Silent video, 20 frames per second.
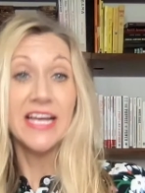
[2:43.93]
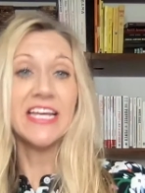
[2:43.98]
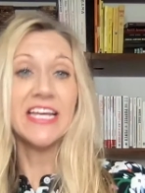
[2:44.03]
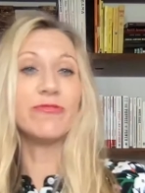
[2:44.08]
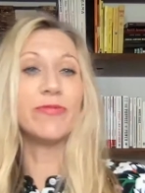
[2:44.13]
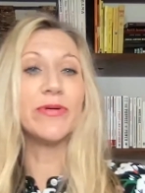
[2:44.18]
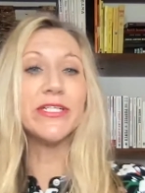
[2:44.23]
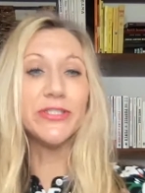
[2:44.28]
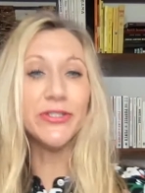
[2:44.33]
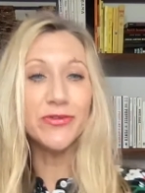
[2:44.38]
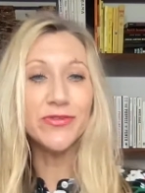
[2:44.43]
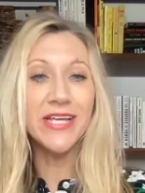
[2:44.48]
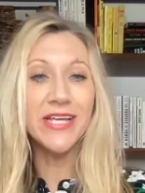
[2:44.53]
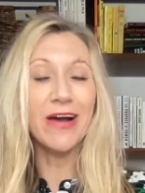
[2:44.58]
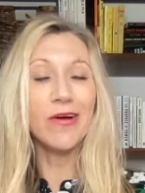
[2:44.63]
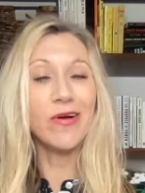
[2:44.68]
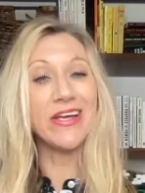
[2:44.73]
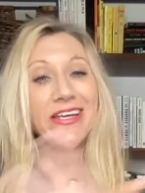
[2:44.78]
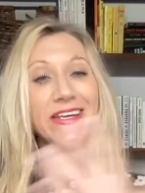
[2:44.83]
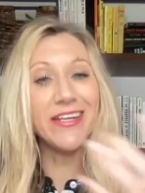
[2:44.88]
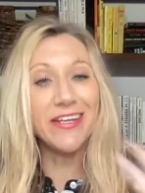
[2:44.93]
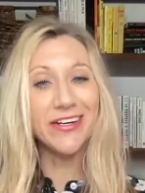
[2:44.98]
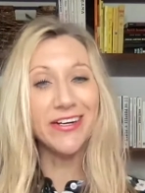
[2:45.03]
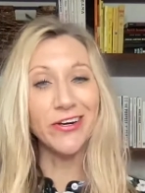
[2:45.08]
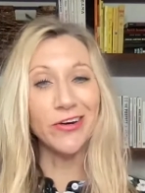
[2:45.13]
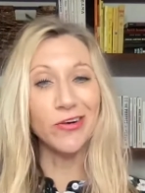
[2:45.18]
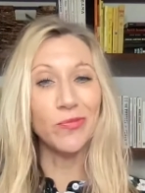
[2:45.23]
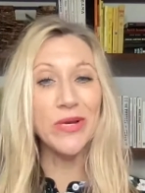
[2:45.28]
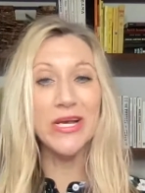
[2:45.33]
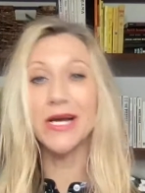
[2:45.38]
If we do that
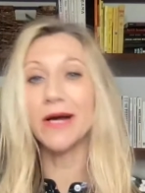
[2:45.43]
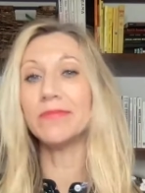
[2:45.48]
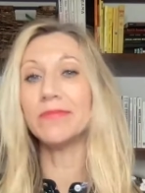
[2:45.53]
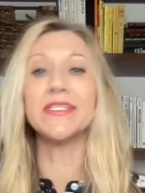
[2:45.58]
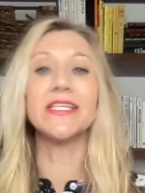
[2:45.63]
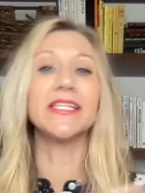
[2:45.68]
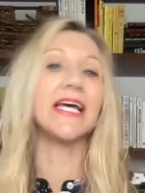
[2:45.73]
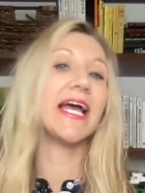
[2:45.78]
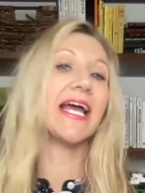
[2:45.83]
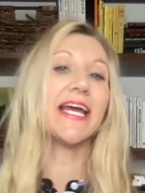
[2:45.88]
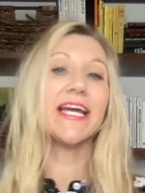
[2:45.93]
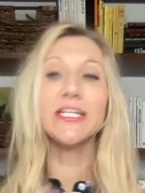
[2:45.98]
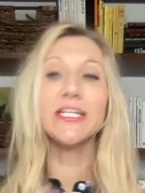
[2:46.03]
here, we come to the